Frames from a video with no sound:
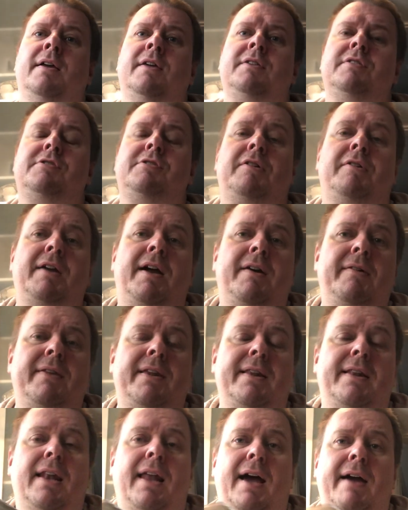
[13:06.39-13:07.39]
So now
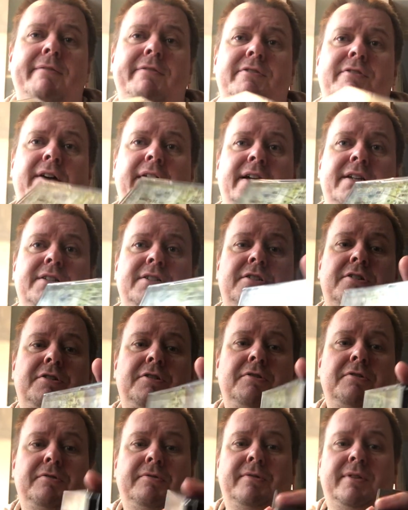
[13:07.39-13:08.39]
that Live Tracks
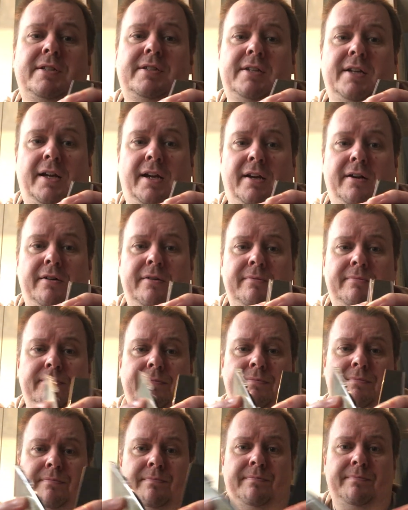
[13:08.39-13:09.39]
2 is here,
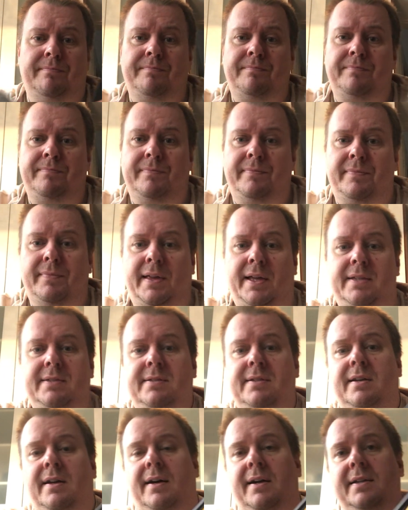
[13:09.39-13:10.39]
and
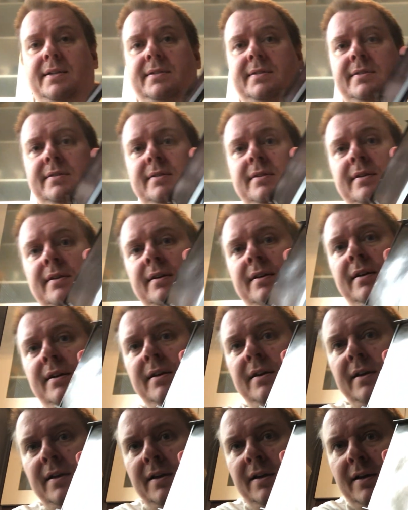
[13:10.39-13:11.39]
that's nice,
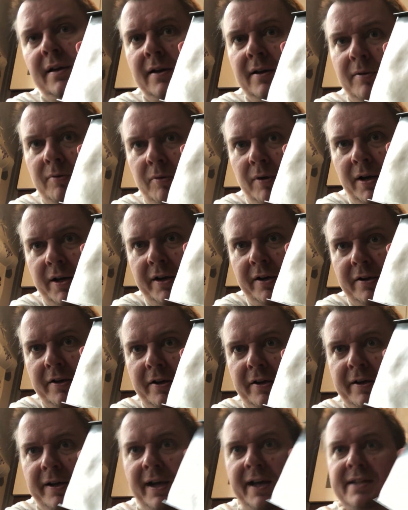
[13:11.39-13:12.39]
well, you're
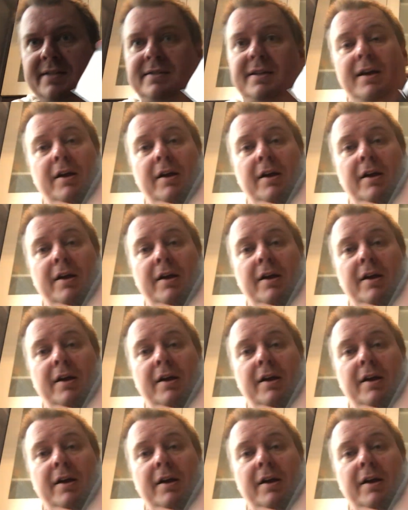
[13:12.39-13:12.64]
gonna ask,